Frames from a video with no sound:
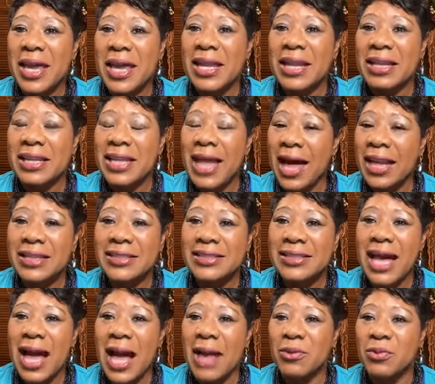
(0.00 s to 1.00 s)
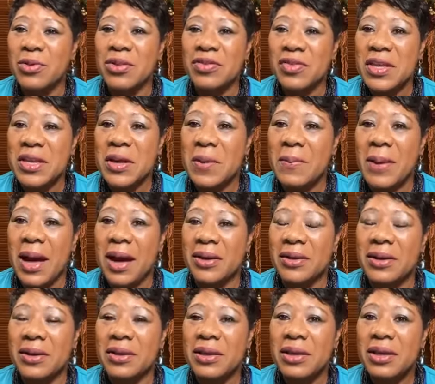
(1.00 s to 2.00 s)
And a lot of times we think
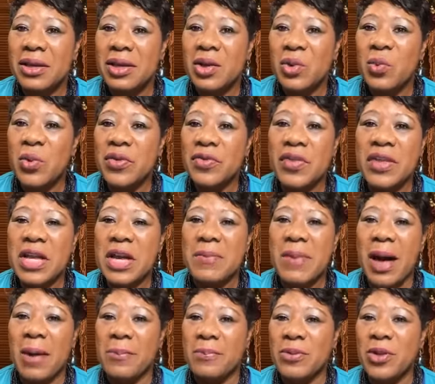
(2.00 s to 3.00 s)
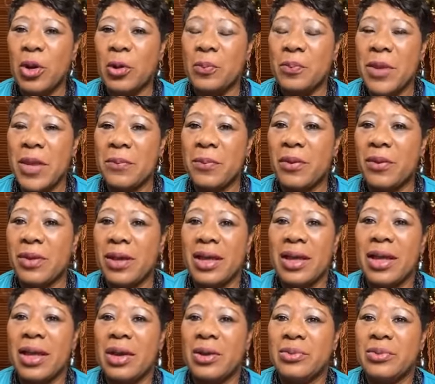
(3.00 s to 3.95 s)
about it we think about, you know, people,